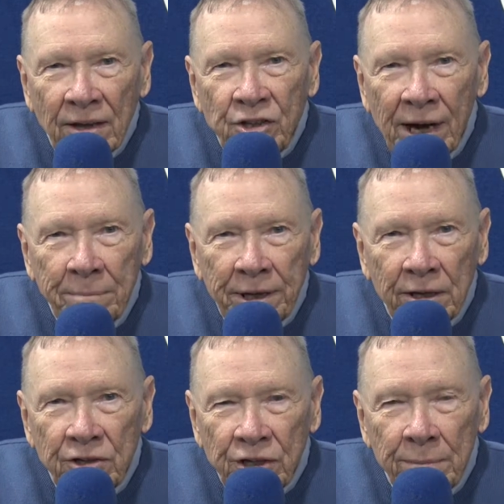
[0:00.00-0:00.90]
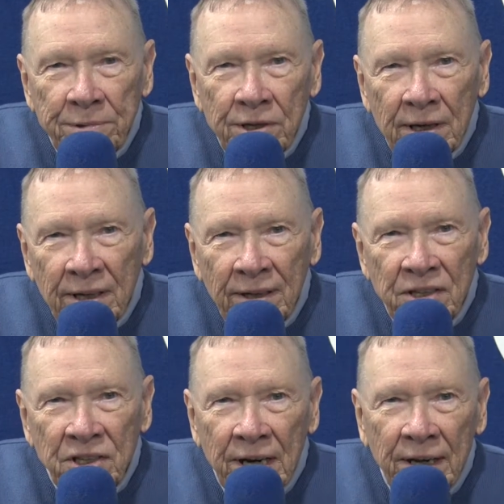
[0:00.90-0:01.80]
championships in the
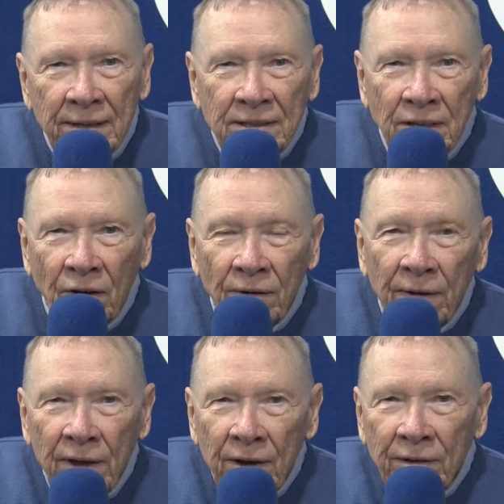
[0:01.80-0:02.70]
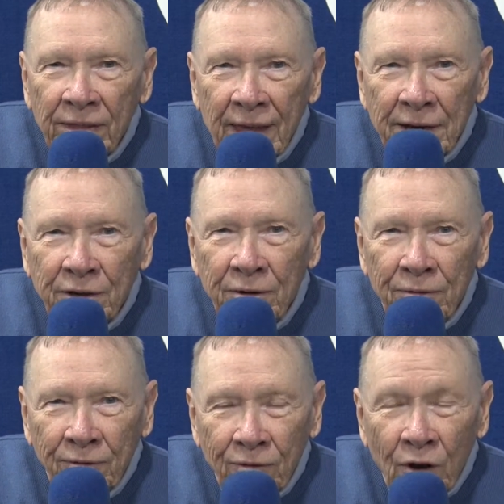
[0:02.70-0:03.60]
state. So thank you,
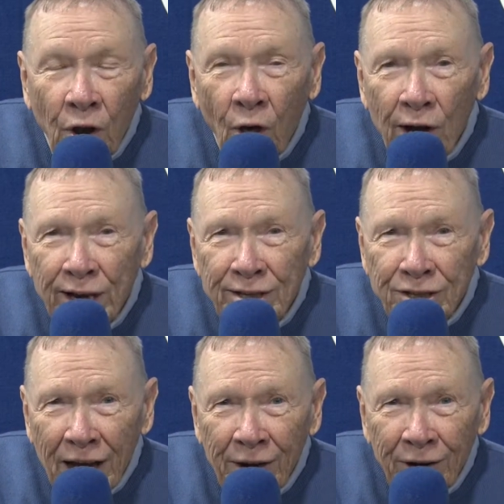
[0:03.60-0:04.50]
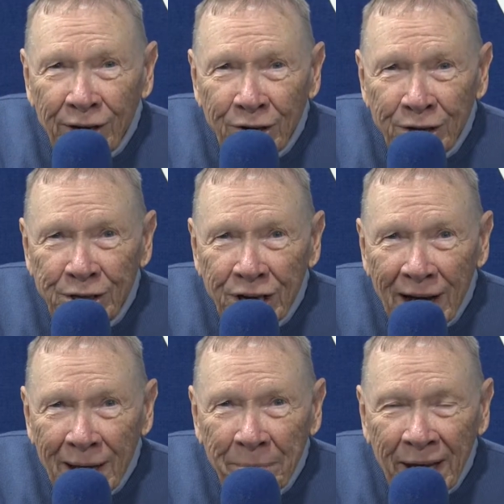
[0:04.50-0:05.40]
Lloyd Syron. Good
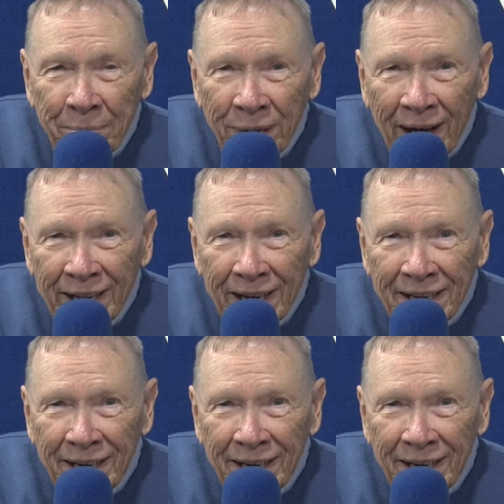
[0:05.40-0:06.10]
job at Pontiac